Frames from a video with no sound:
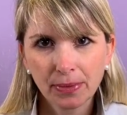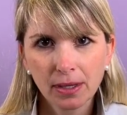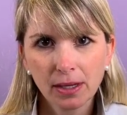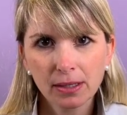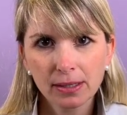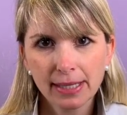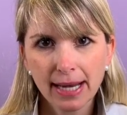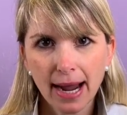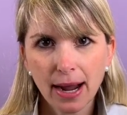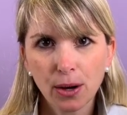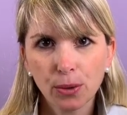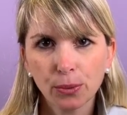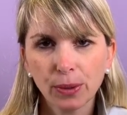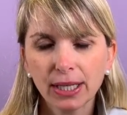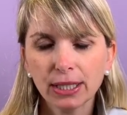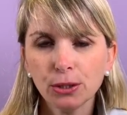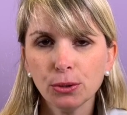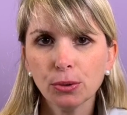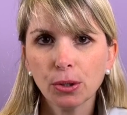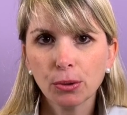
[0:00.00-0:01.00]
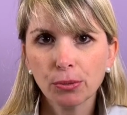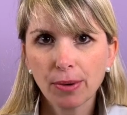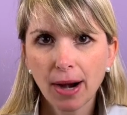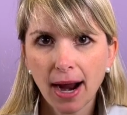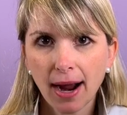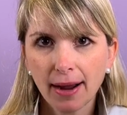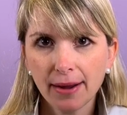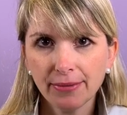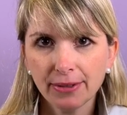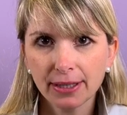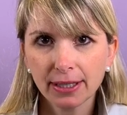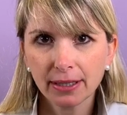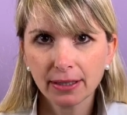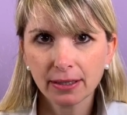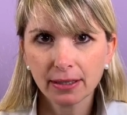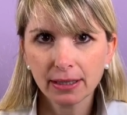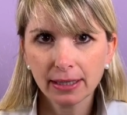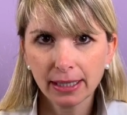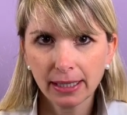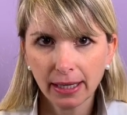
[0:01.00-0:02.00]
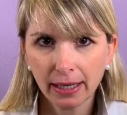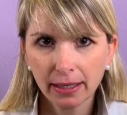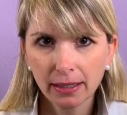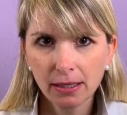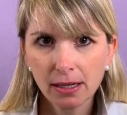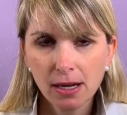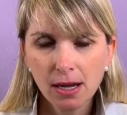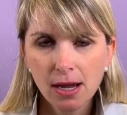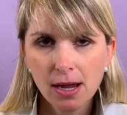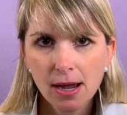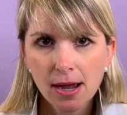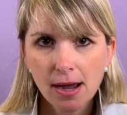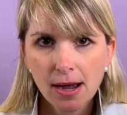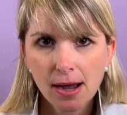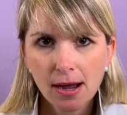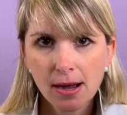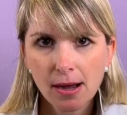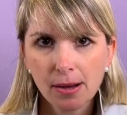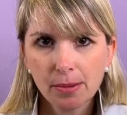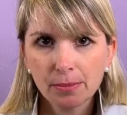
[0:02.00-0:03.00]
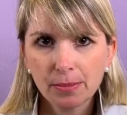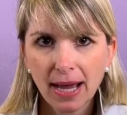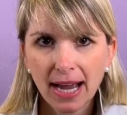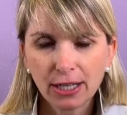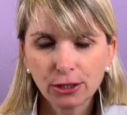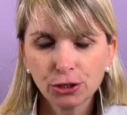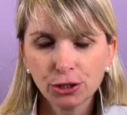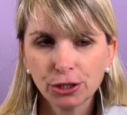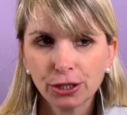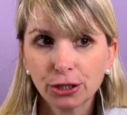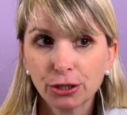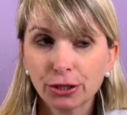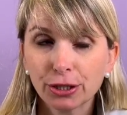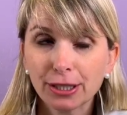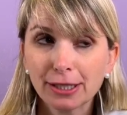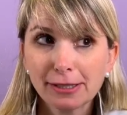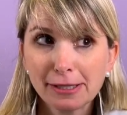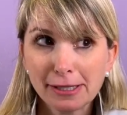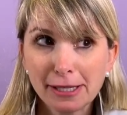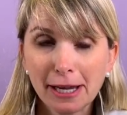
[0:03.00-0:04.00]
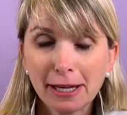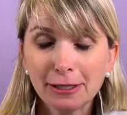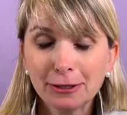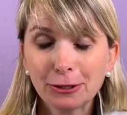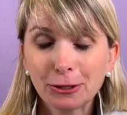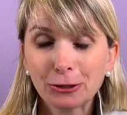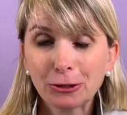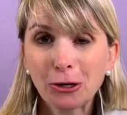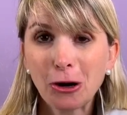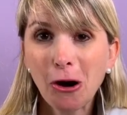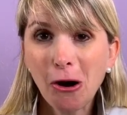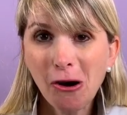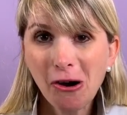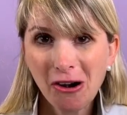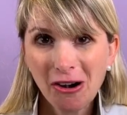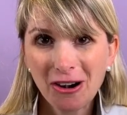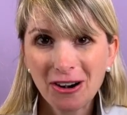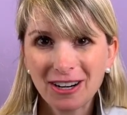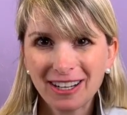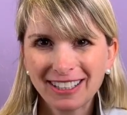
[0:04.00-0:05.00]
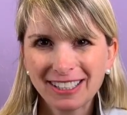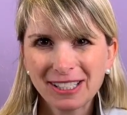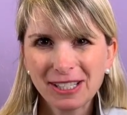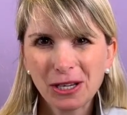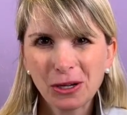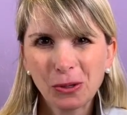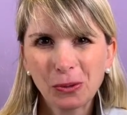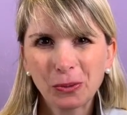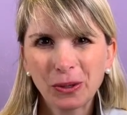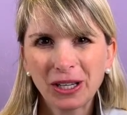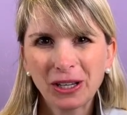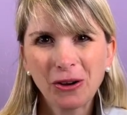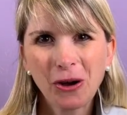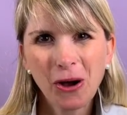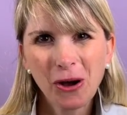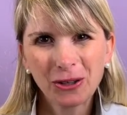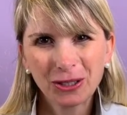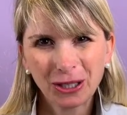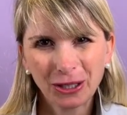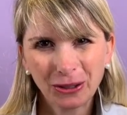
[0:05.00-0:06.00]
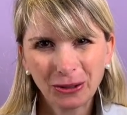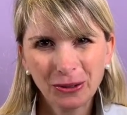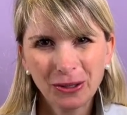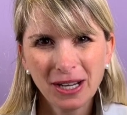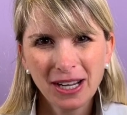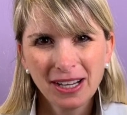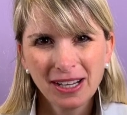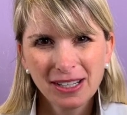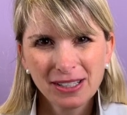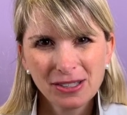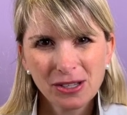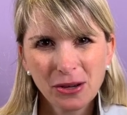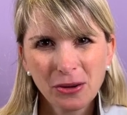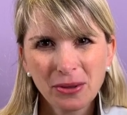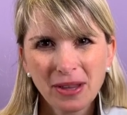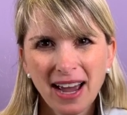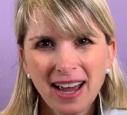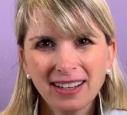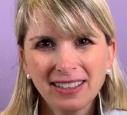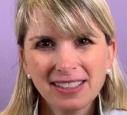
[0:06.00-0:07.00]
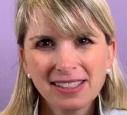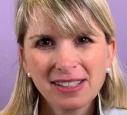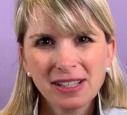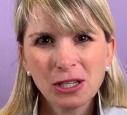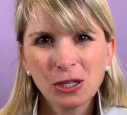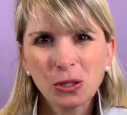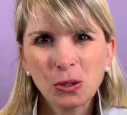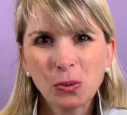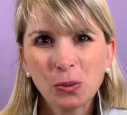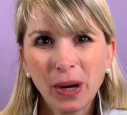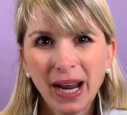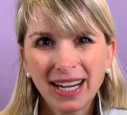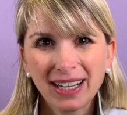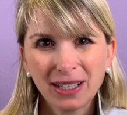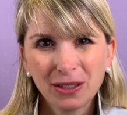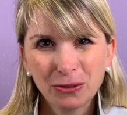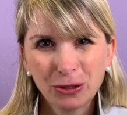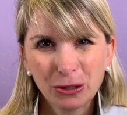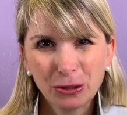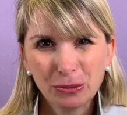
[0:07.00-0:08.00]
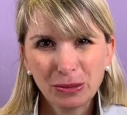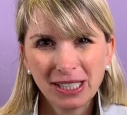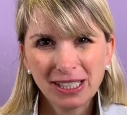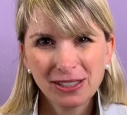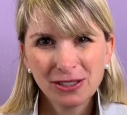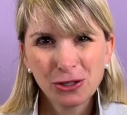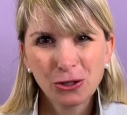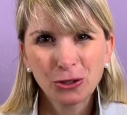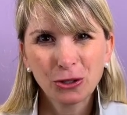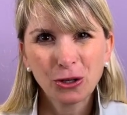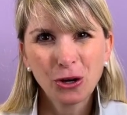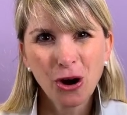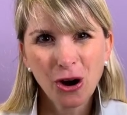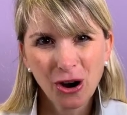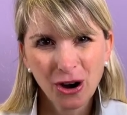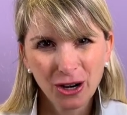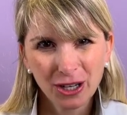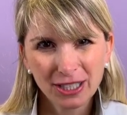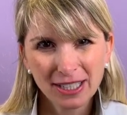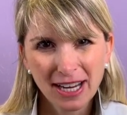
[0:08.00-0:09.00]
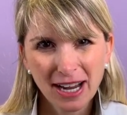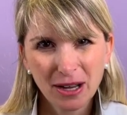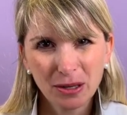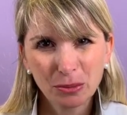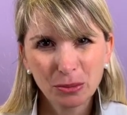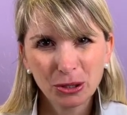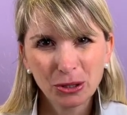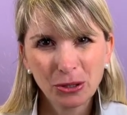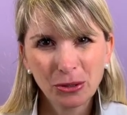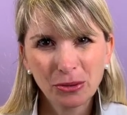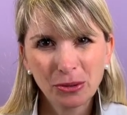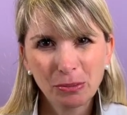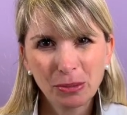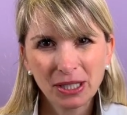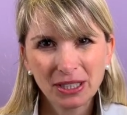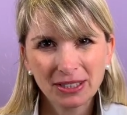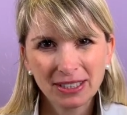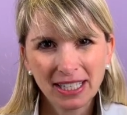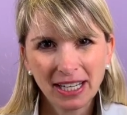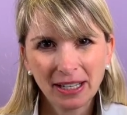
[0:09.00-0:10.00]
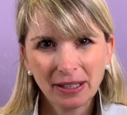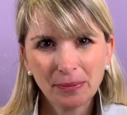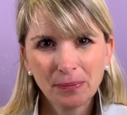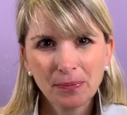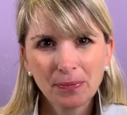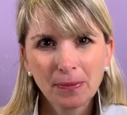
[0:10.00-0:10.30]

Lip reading: Now, when you arrive in the clinic, actually you're going to stay in your car until we call you. So that is the new waiting room, is your car down below the building.